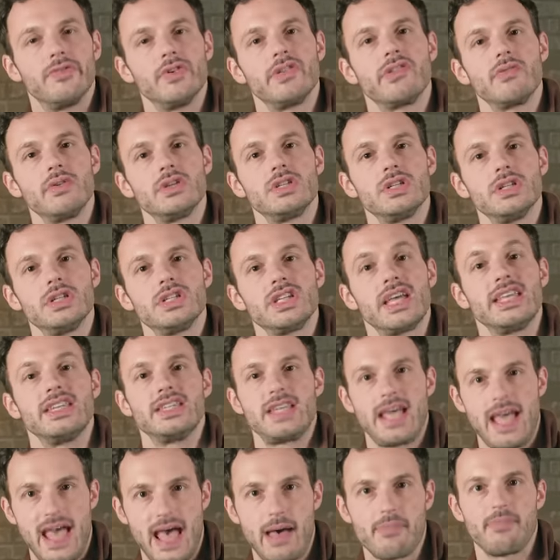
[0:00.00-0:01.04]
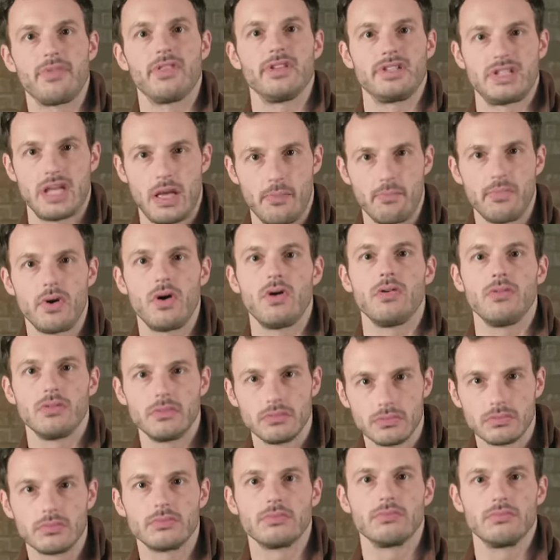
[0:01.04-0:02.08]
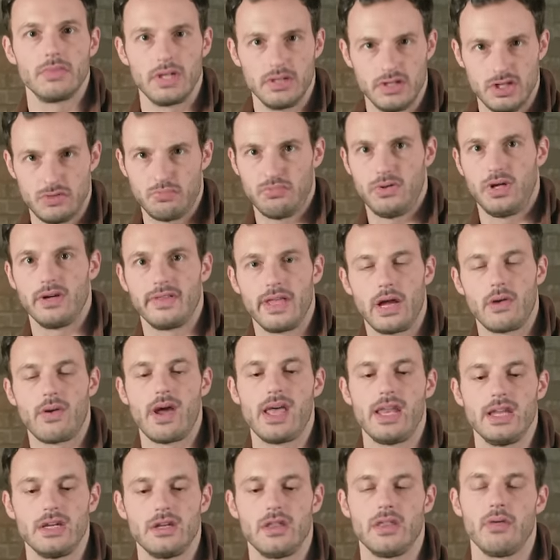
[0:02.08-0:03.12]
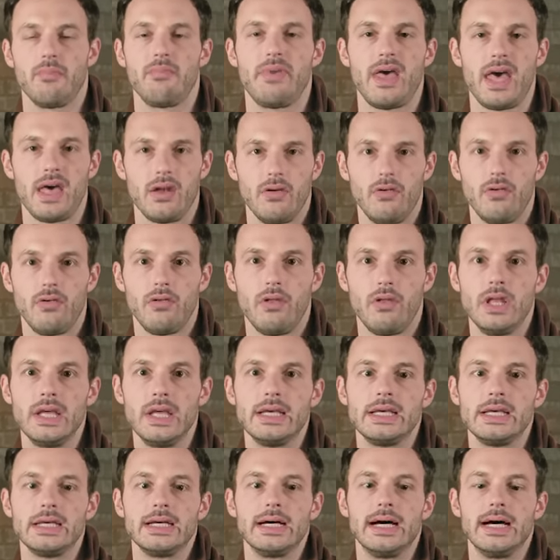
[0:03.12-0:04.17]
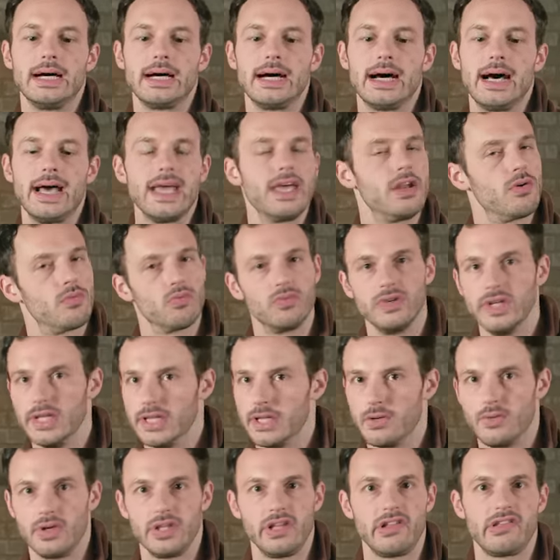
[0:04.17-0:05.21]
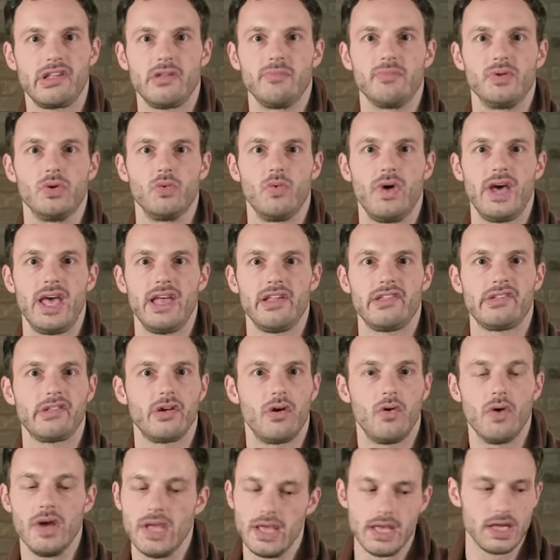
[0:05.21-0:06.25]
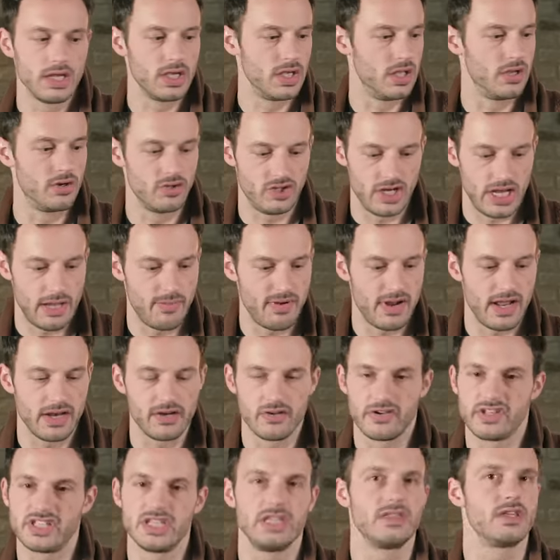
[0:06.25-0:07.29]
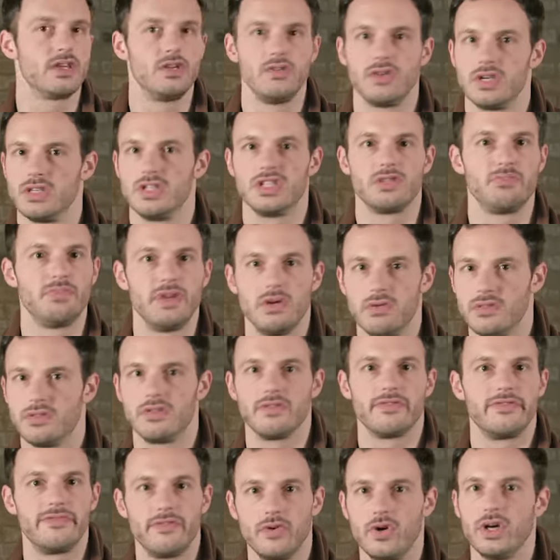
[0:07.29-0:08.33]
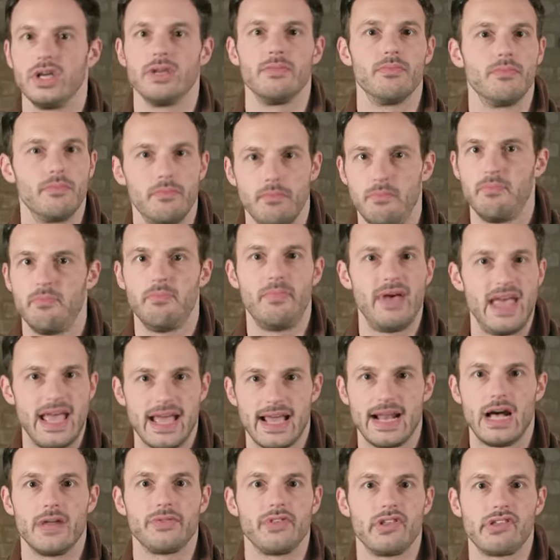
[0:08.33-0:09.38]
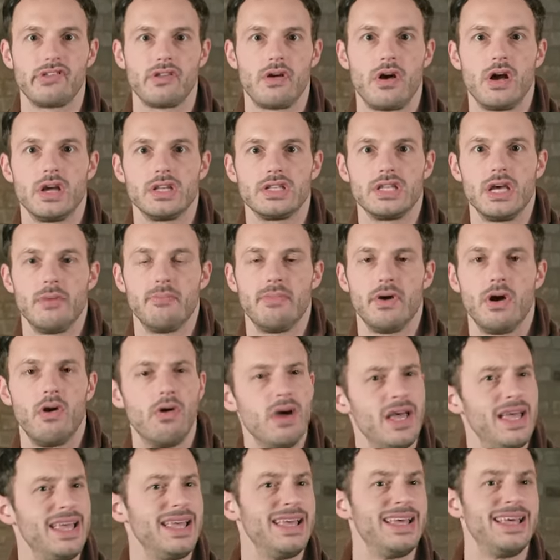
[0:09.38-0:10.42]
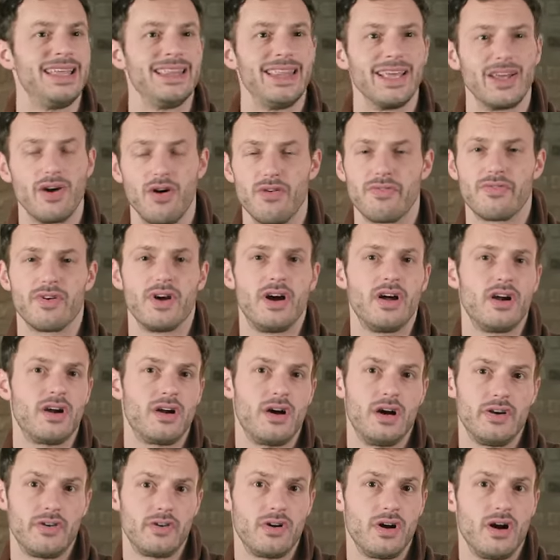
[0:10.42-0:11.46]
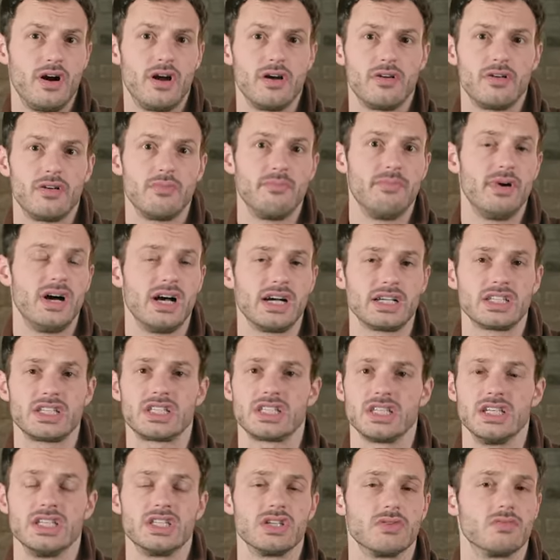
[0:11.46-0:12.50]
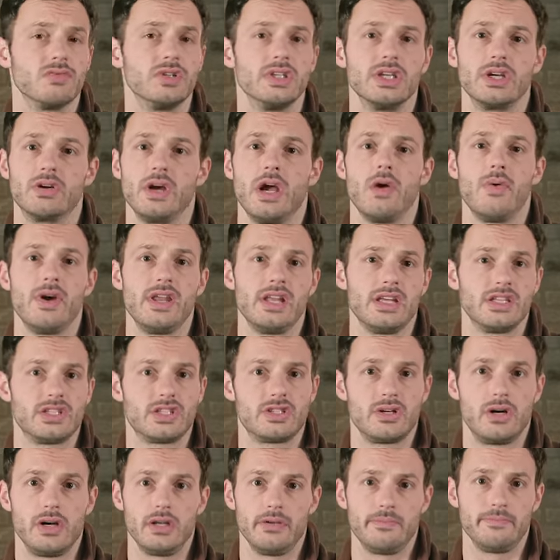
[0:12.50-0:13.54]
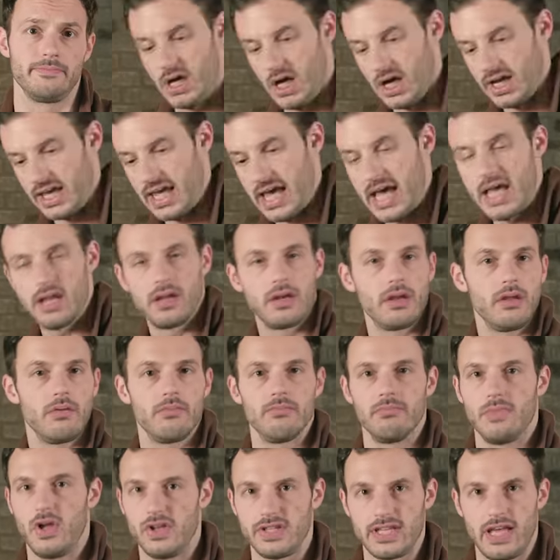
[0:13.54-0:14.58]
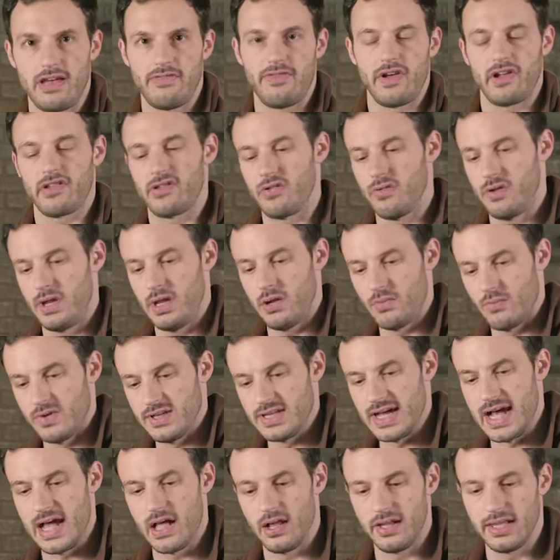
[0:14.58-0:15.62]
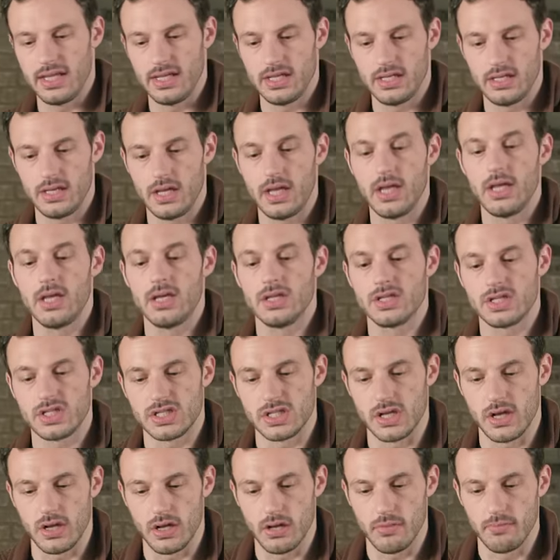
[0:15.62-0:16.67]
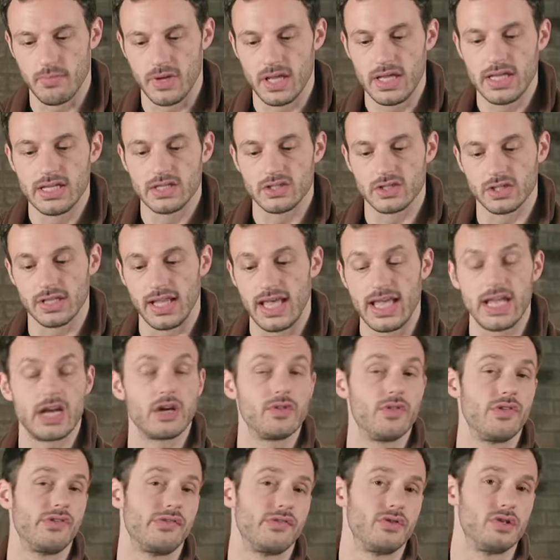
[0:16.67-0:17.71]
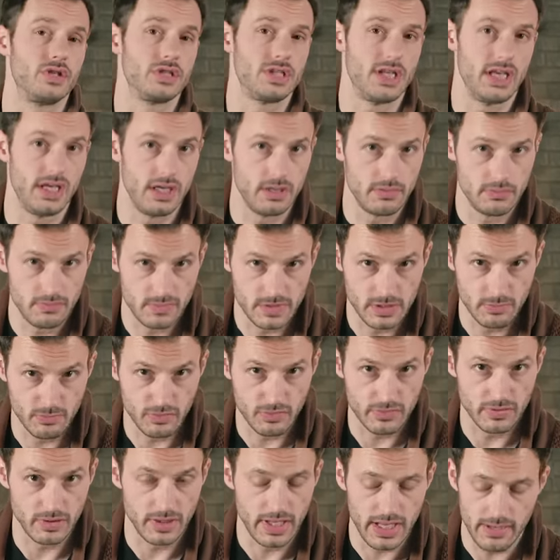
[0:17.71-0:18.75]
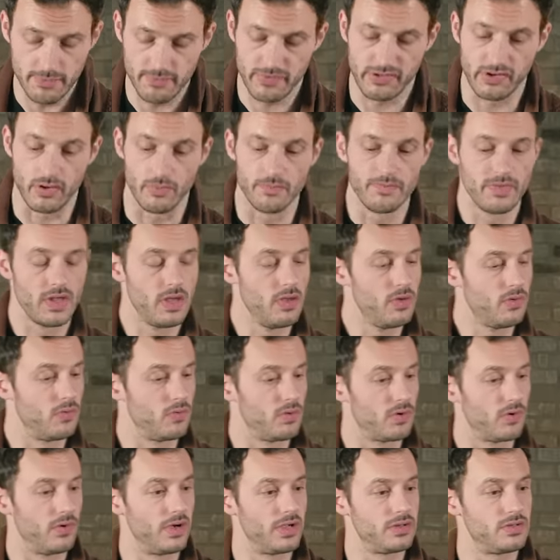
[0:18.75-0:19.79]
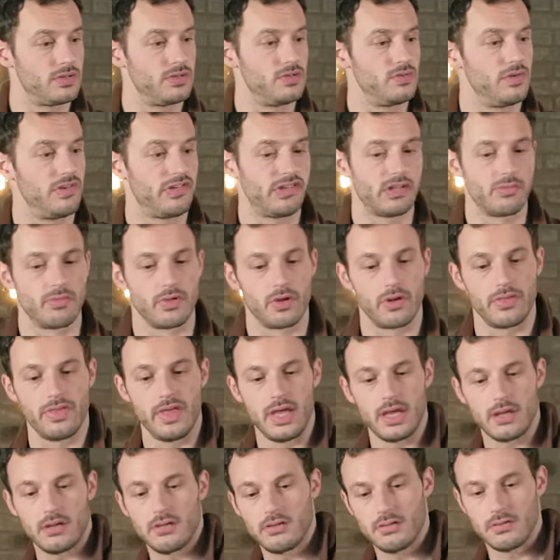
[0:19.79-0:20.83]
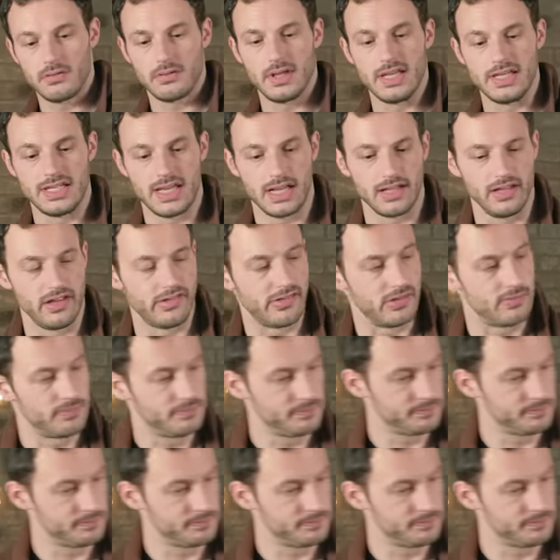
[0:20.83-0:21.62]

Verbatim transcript: foot switches and tap the tempo and just plug that right into the pedal uh, in a really, really simple way. So you know, you're jamming on your synth and you can just be with your foot banging out the song tempo. They go for under 100 bucks. It's a really great way to get started. Again, multi-FX unit, we dialed in some delay here. This is just a simple delay. So we're going to do a similar thing and take a listen.